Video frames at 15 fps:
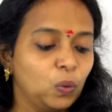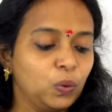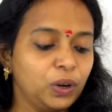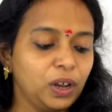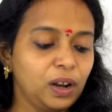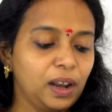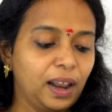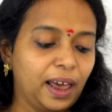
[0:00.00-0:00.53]
Would
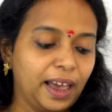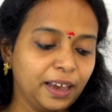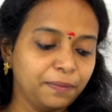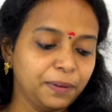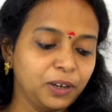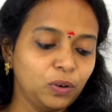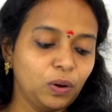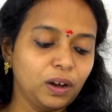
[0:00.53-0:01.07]
you like
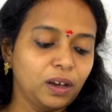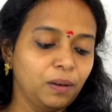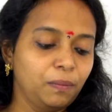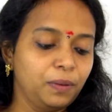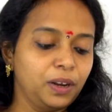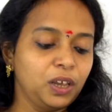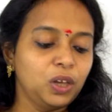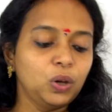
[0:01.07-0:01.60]
me to
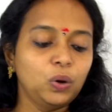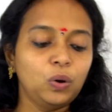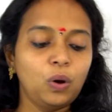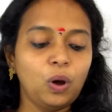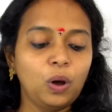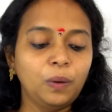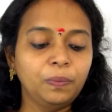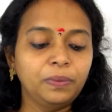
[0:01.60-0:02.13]
accompany you
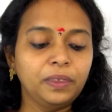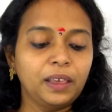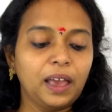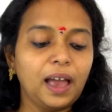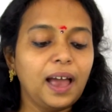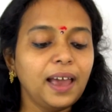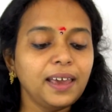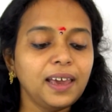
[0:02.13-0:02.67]
home?
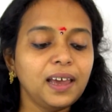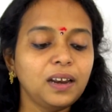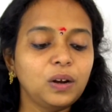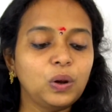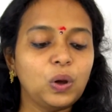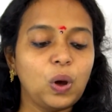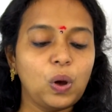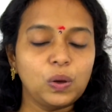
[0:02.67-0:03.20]
I can
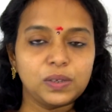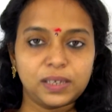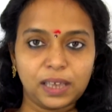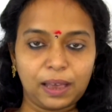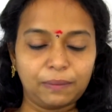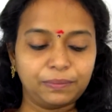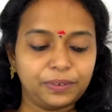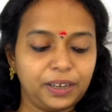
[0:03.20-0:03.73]
go
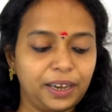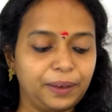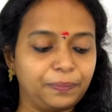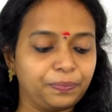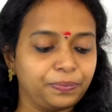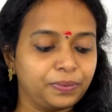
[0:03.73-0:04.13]
someday.